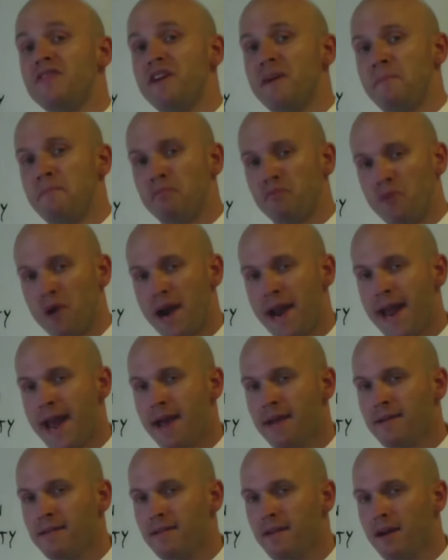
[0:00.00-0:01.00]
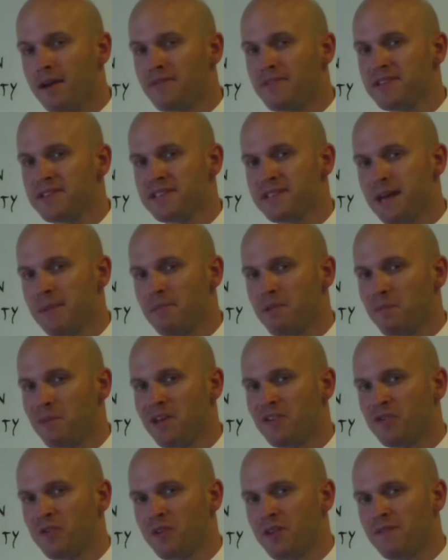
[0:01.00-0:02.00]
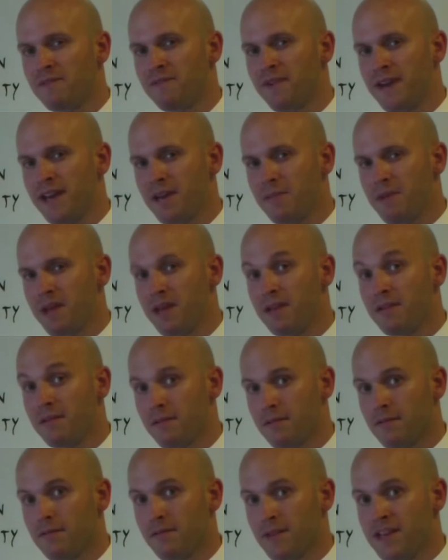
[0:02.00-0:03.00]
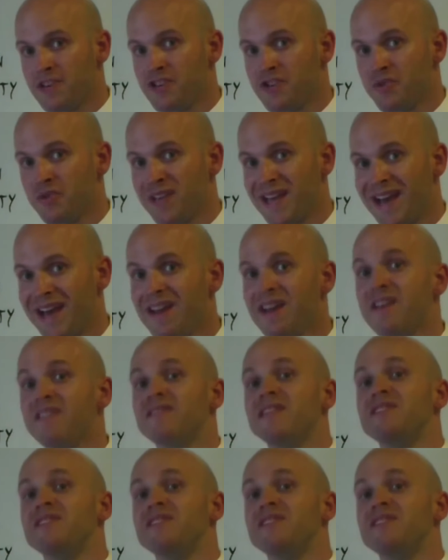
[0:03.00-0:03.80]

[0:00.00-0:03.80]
the brand of the supplement or the vitamin that you get,